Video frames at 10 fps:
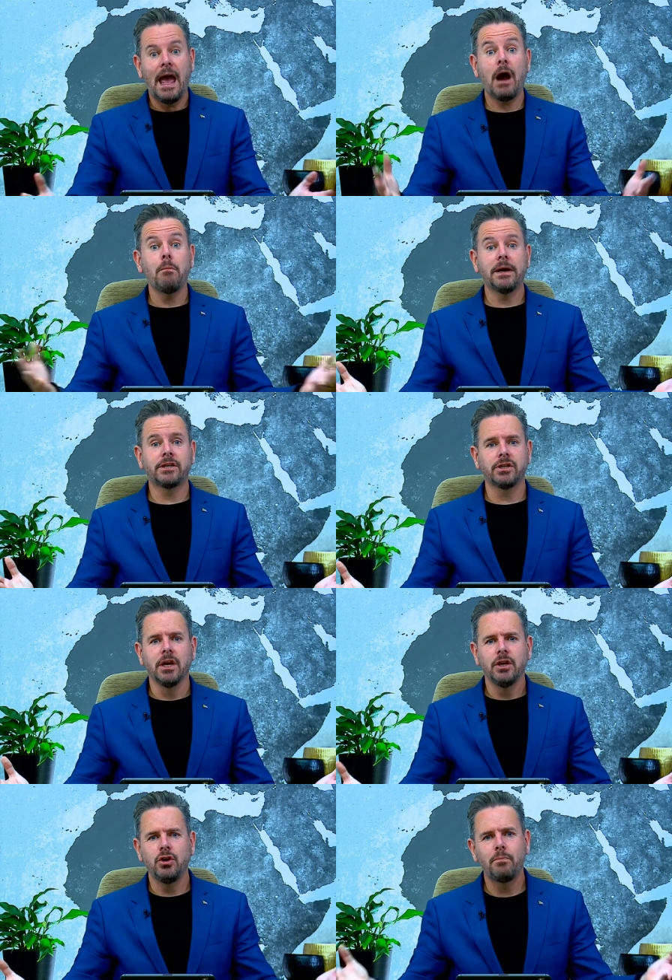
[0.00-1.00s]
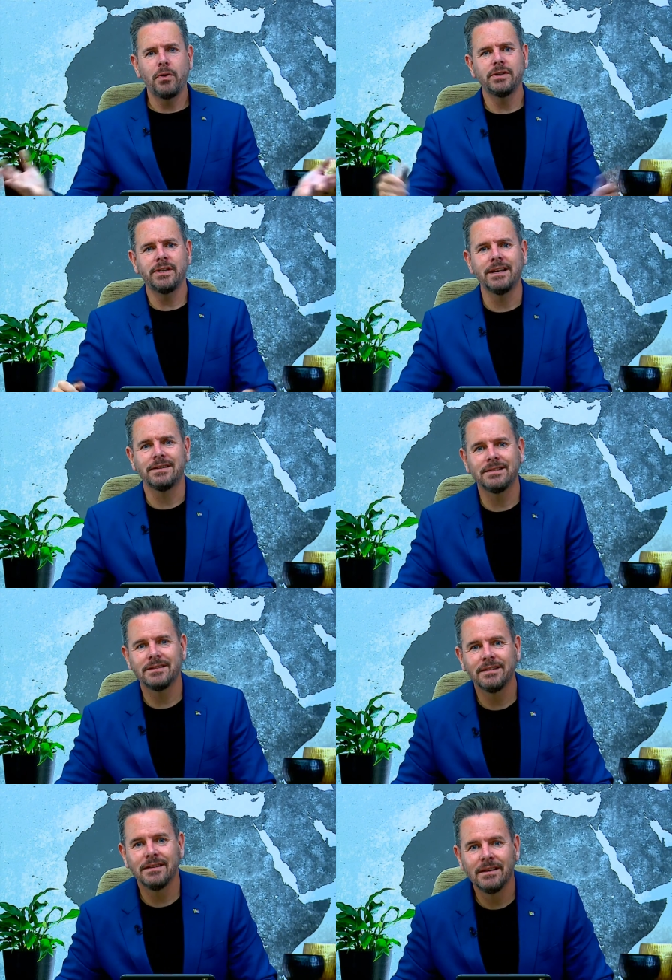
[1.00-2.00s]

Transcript: how much you possess,